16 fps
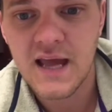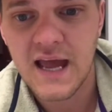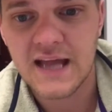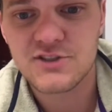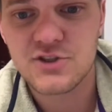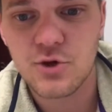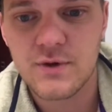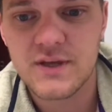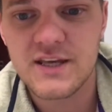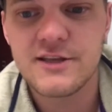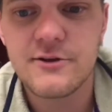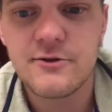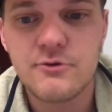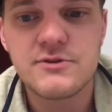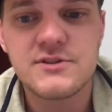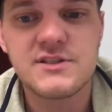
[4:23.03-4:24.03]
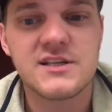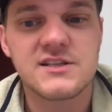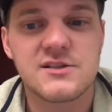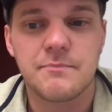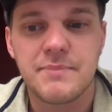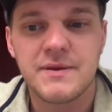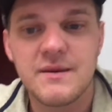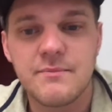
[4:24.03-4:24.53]
And so he uses
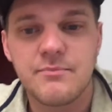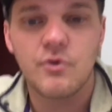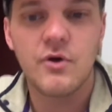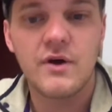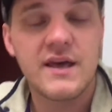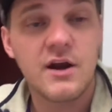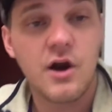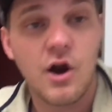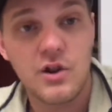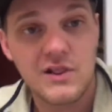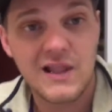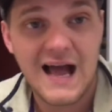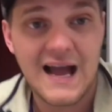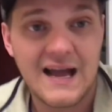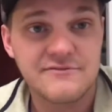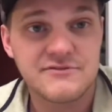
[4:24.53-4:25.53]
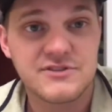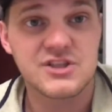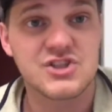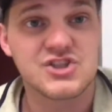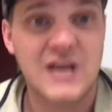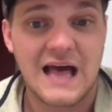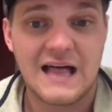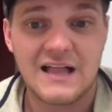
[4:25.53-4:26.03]
the people in our lives to
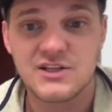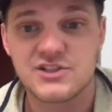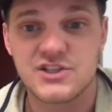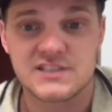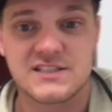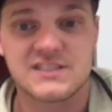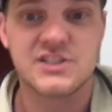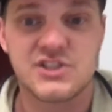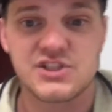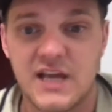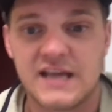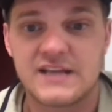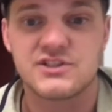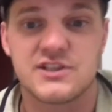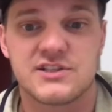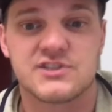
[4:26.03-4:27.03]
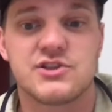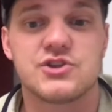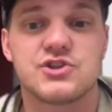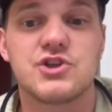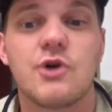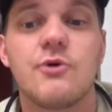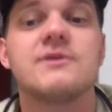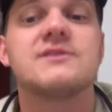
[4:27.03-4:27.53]
challenge us, to change us, to
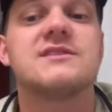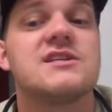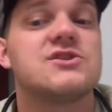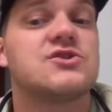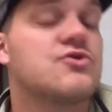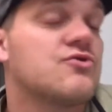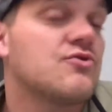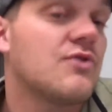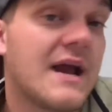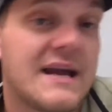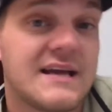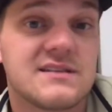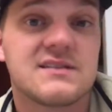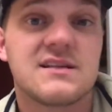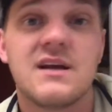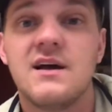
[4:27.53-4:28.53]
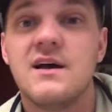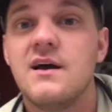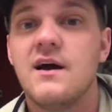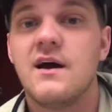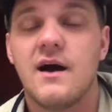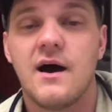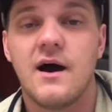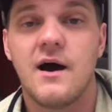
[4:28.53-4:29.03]
show us his grace
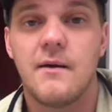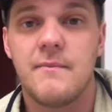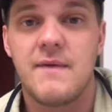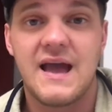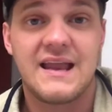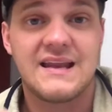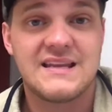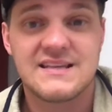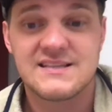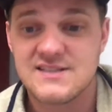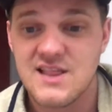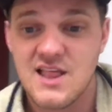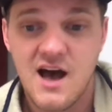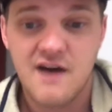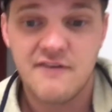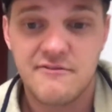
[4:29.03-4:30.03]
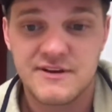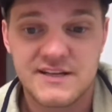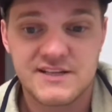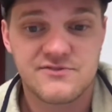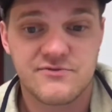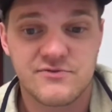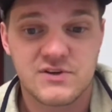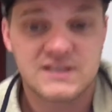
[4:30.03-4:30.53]
and his love and
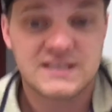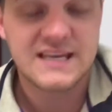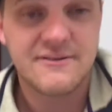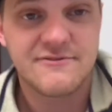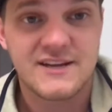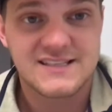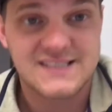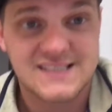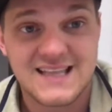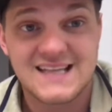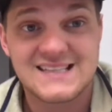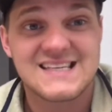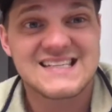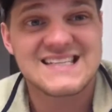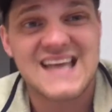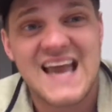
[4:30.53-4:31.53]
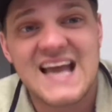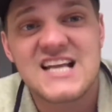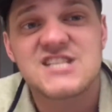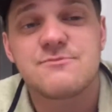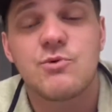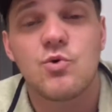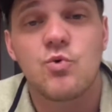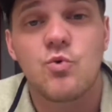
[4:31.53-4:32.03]
his forgiveness. And that's a
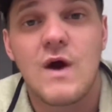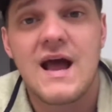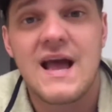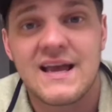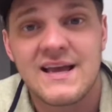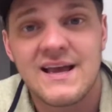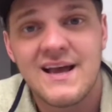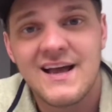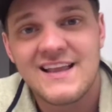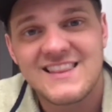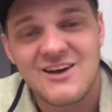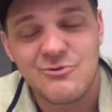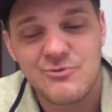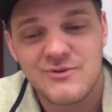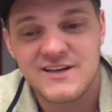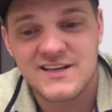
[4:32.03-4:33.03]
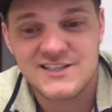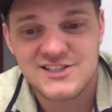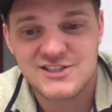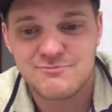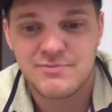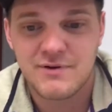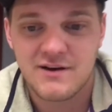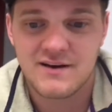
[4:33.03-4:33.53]
tangible way that we
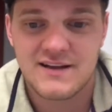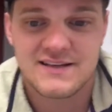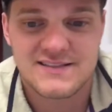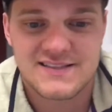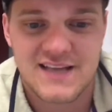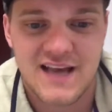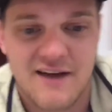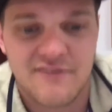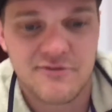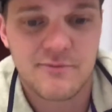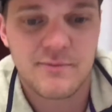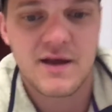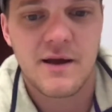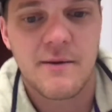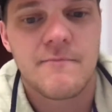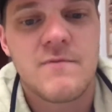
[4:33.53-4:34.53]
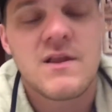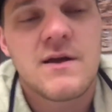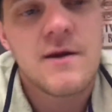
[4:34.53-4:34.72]
experience that from him.